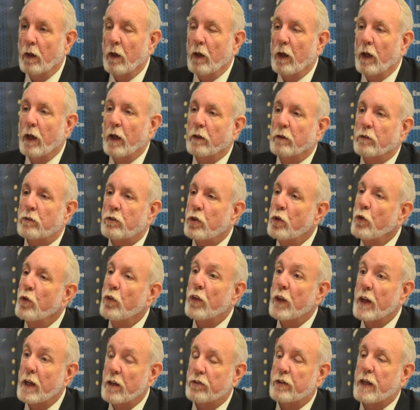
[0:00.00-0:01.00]
And two
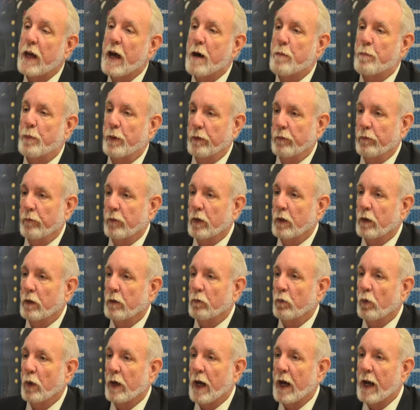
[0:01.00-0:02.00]
things happen uh,
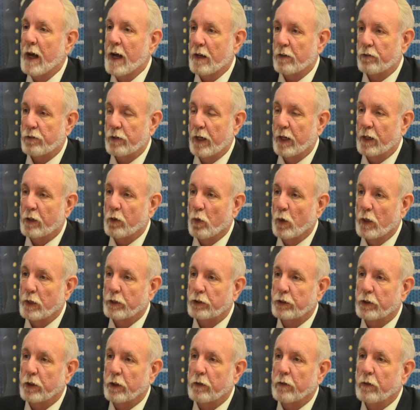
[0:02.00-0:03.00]
when I ask that
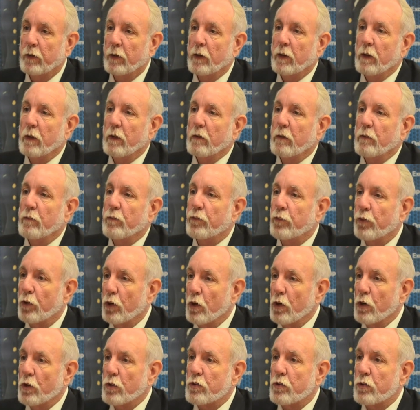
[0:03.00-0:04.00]
question.
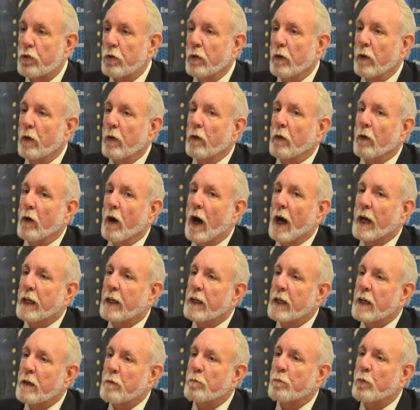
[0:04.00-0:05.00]
First, I
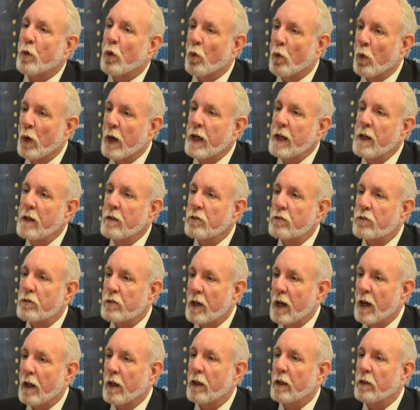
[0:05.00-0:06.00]
get Marines
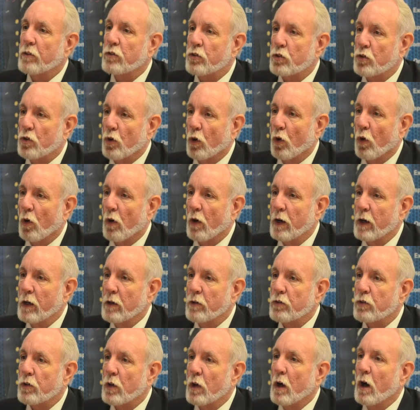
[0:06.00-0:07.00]
telling
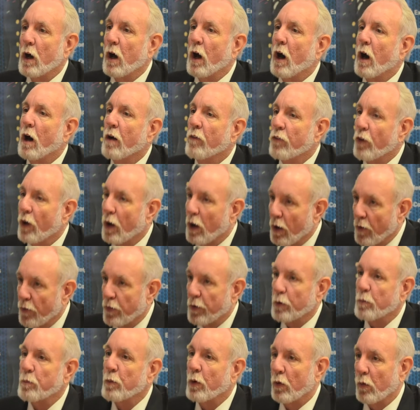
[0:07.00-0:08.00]
stories of
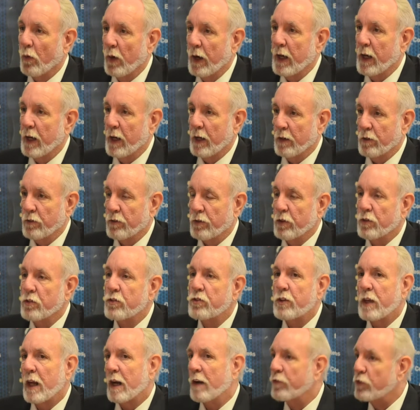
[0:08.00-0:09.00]
other Marines
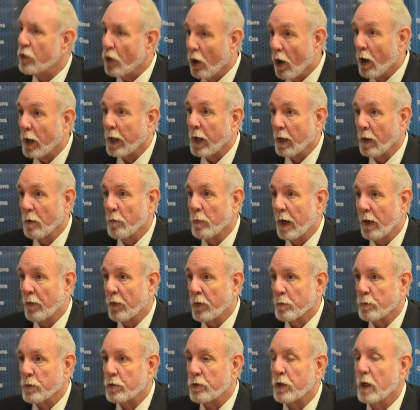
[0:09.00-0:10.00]
instead of talking about
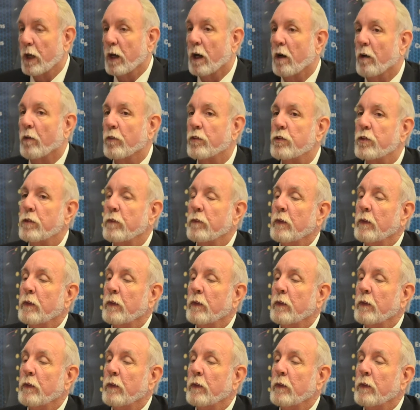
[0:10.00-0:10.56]
themselves,